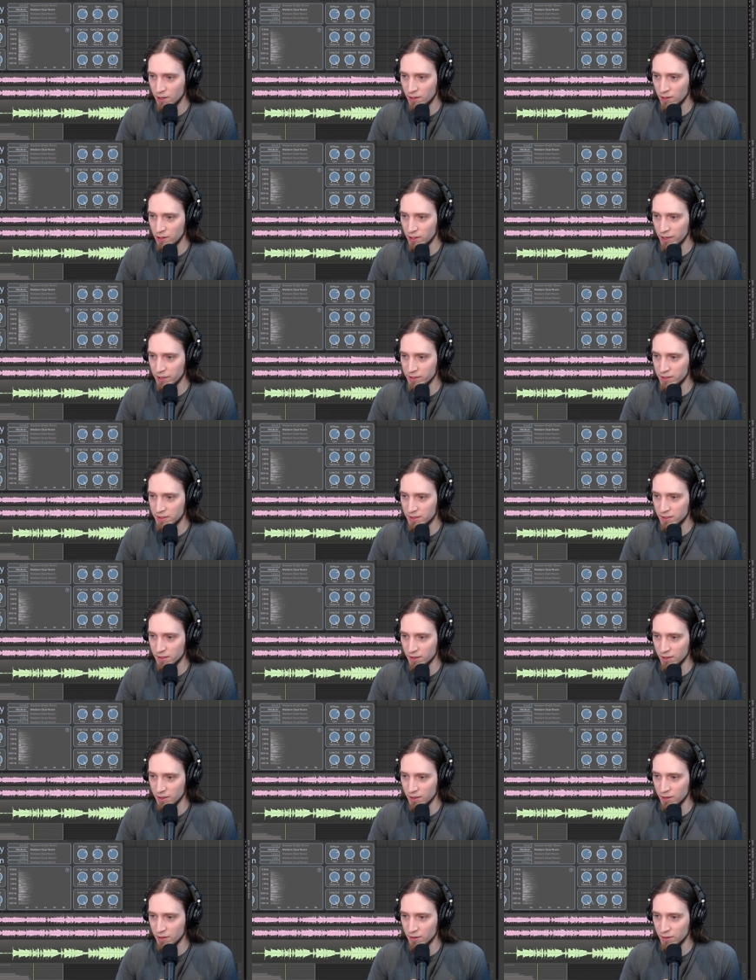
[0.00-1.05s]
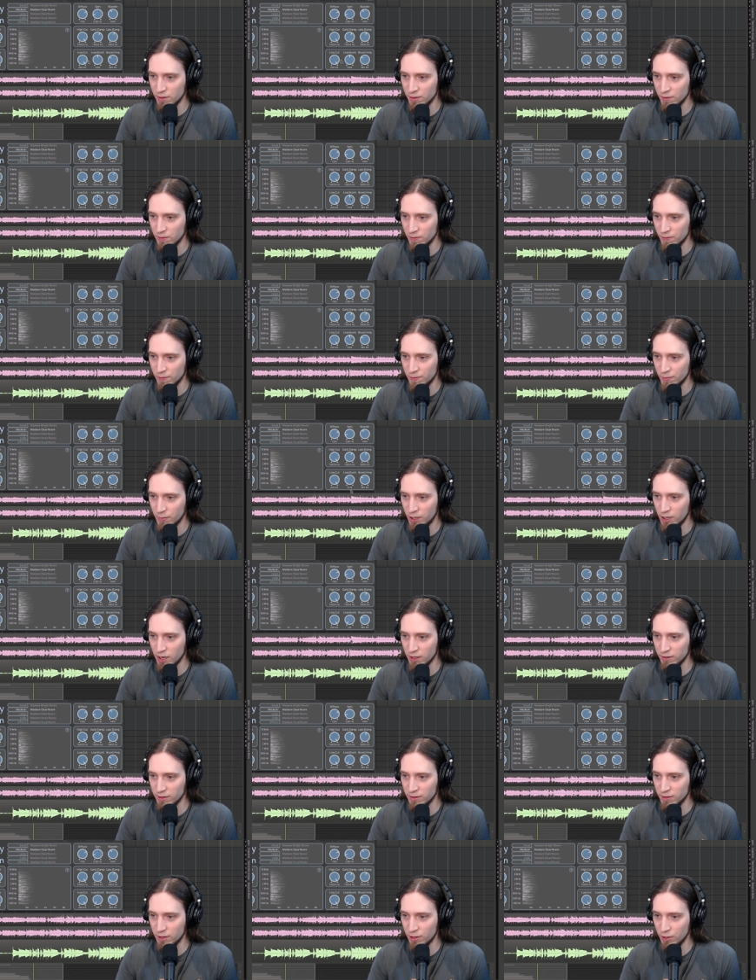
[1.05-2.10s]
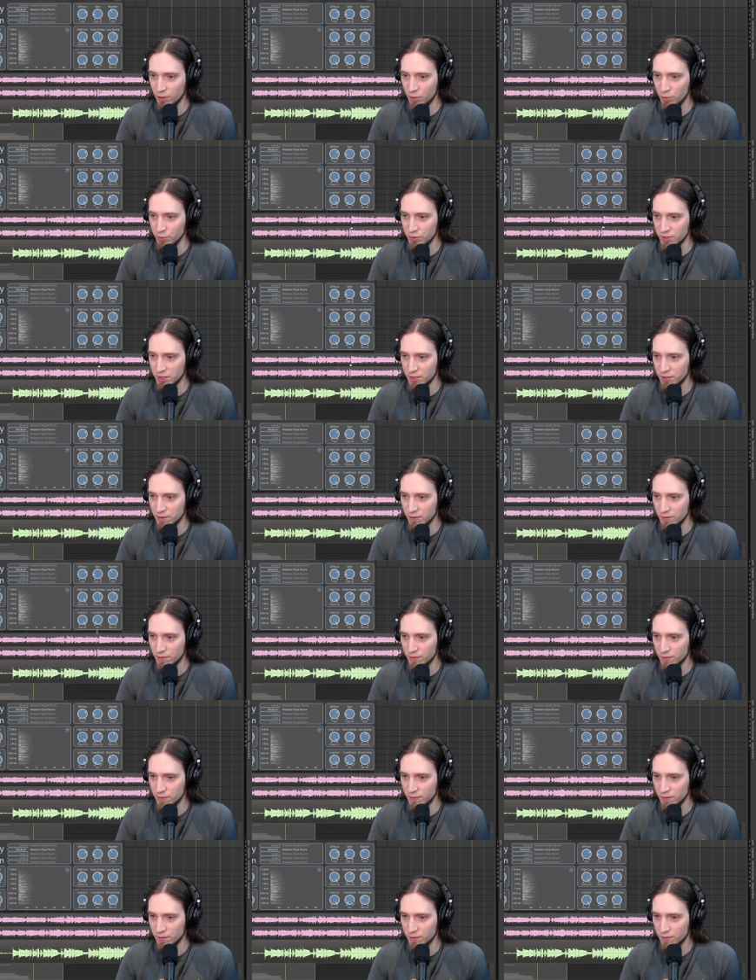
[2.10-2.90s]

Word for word: Let's uh, cut the lows.